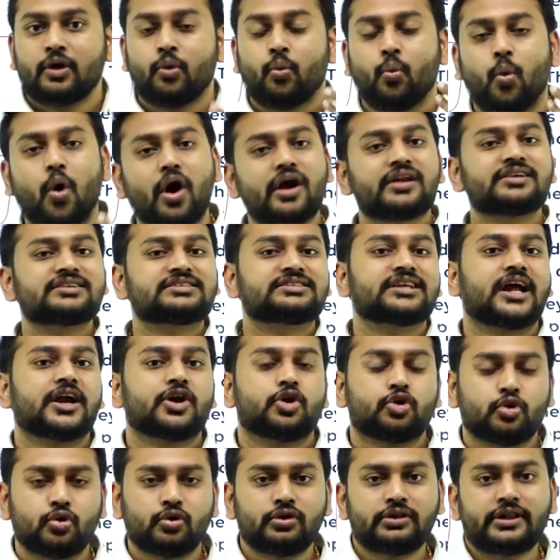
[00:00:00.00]
What is
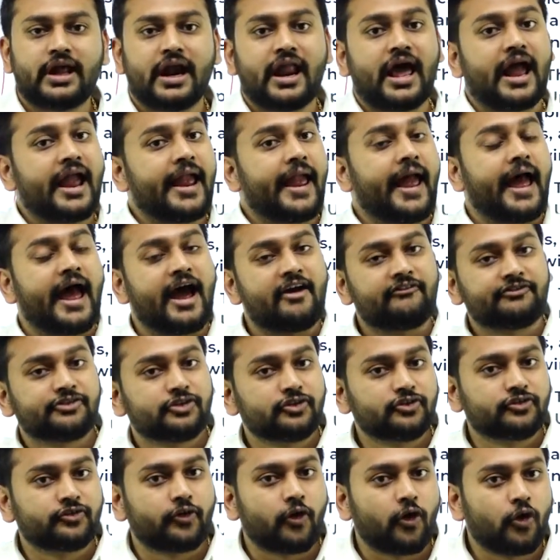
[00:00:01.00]
that rule that I have
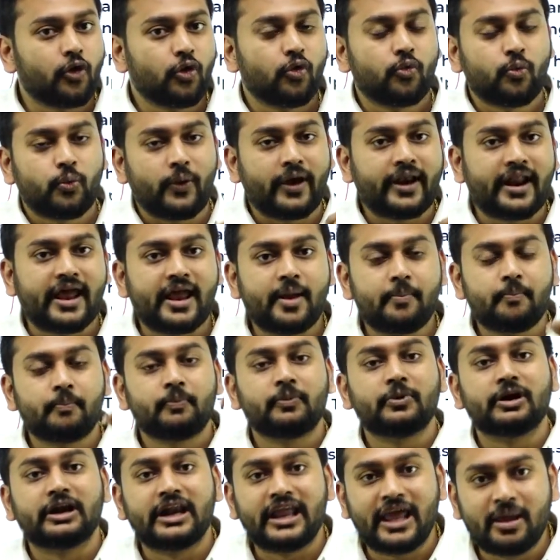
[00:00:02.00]
to follow when I'm
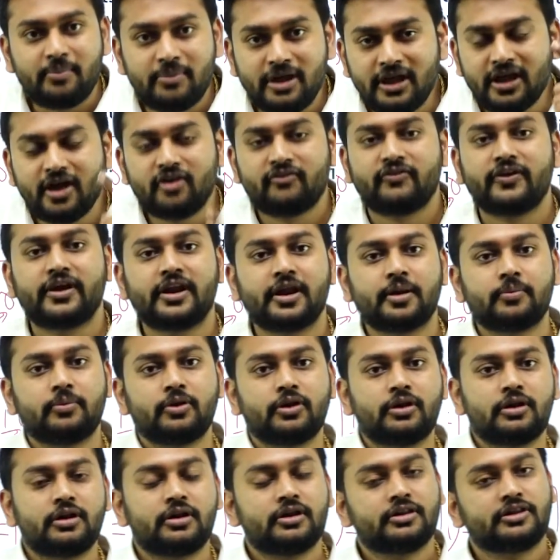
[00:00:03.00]
naming a
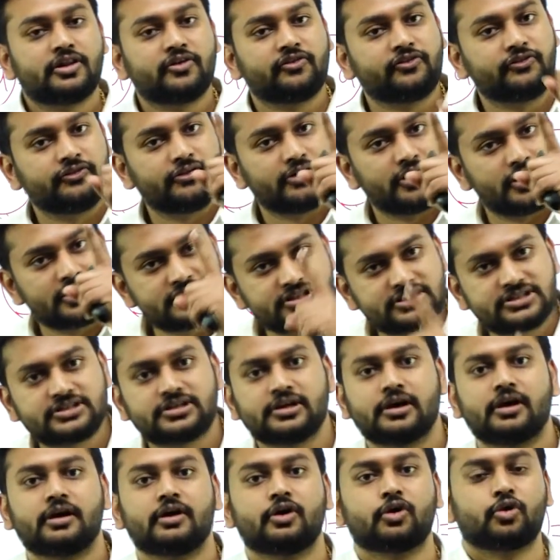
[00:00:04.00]
variable? The first
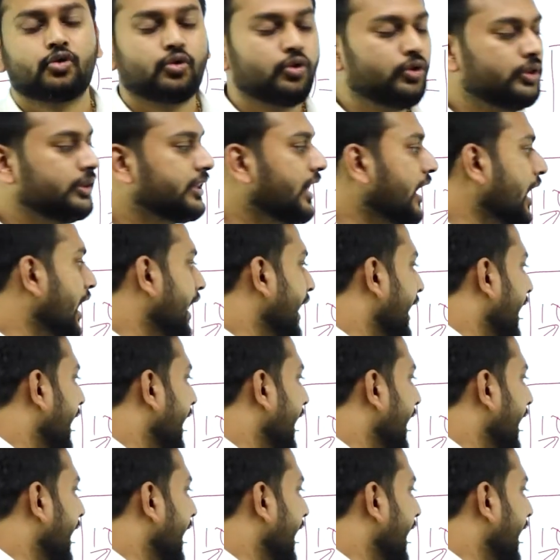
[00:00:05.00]
rule that I